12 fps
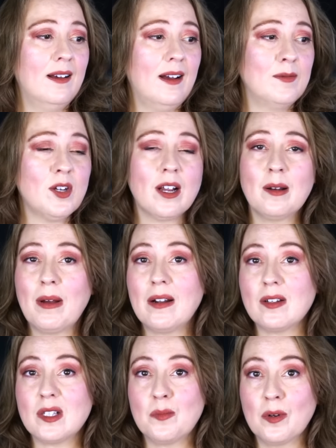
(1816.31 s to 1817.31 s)
I'm talking about
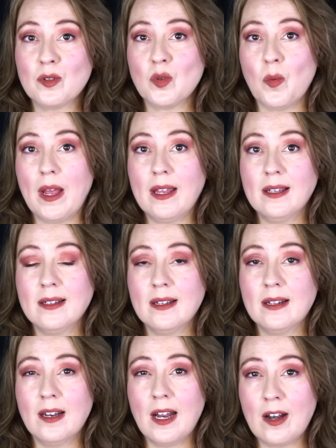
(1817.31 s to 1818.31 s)
in a spiritual way,
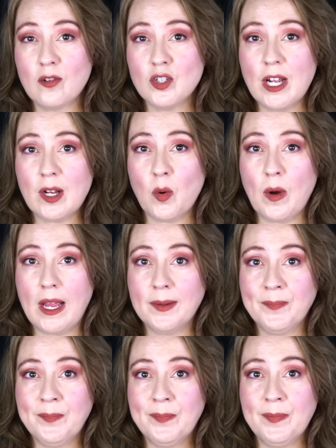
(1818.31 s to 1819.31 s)
in an energetic way,
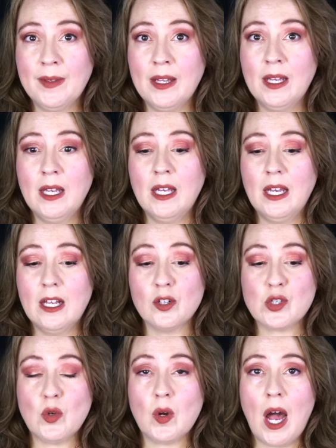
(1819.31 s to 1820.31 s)
in a
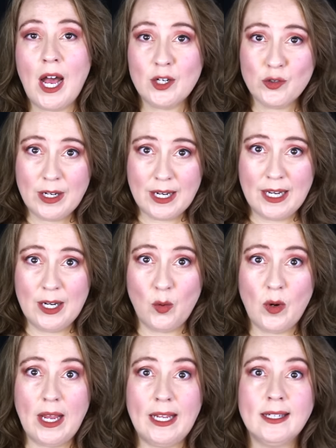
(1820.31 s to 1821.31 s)
soul contract kind of
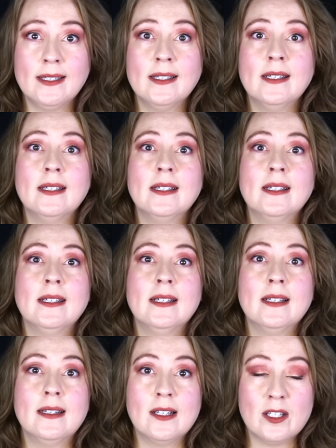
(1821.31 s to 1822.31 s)
way.
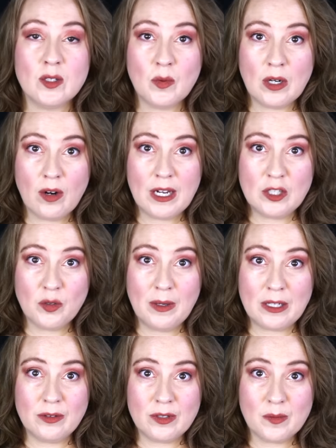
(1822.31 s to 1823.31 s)
This is what Archangel
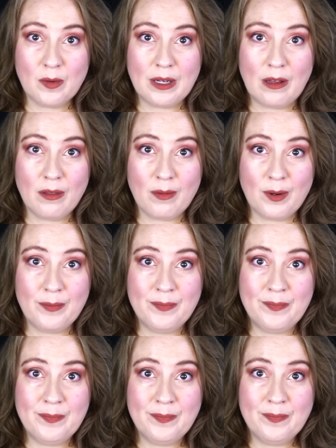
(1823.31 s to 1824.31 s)
Michael is bringing through.
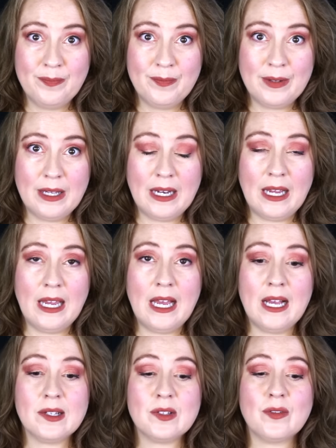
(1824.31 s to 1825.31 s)
And I
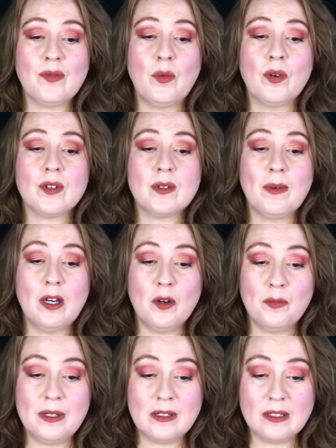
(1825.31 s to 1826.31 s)
asked for some
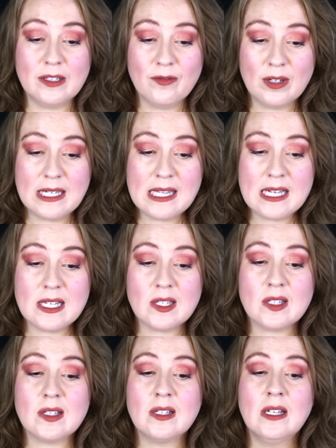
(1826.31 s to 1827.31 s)
help in delivering
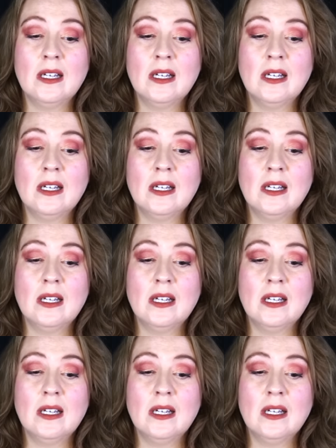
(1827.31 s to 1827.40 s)
this.